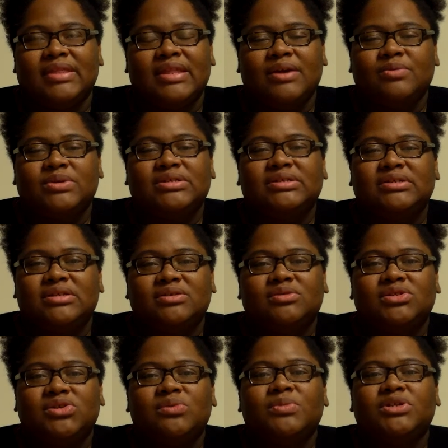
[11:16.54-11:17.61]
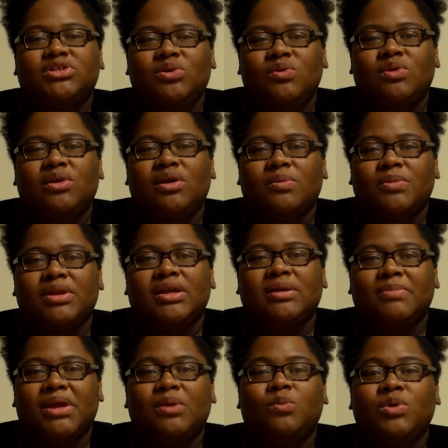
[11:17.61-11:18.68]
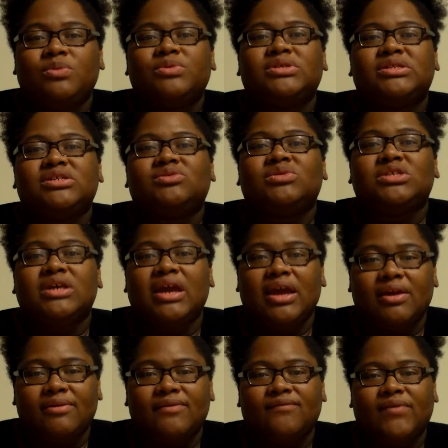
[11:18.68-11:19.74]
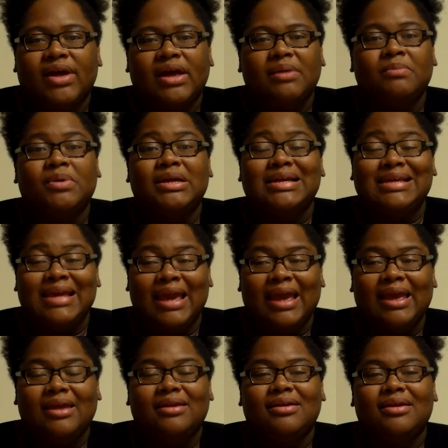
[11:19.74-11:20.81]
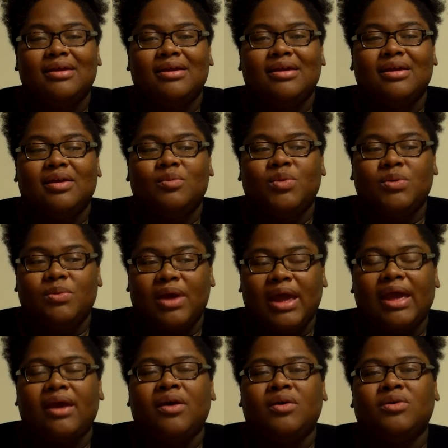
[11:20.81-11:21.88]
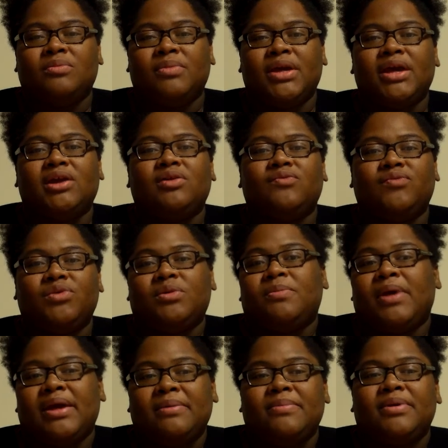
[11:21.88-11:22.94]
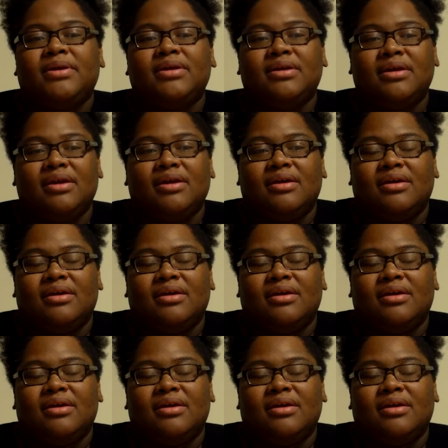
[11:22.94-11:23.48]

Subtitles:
there was still so much going on with him that we were still terrified. But yet, we were at home caring for a baby